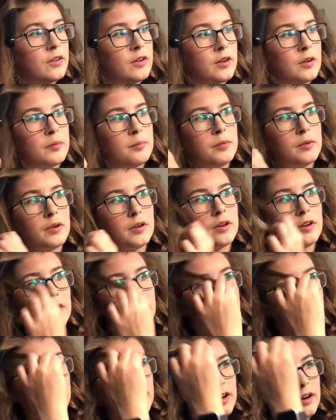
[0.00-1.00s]
I'm going to put it
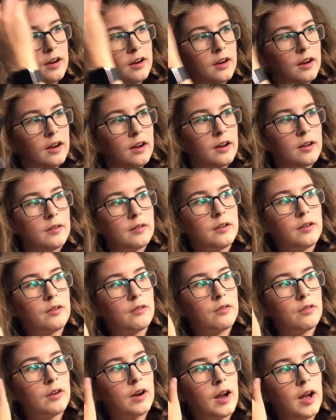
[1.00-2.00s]
there and I'm going to
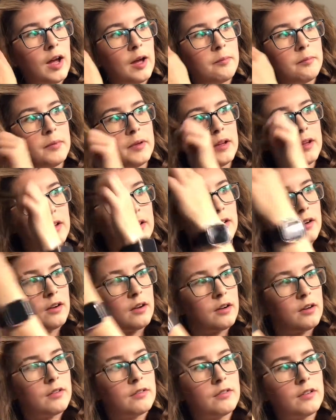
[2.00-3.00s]
wrap it
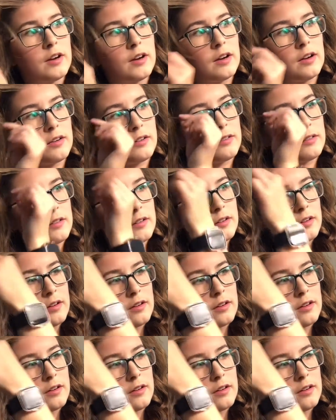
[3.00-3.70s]
around.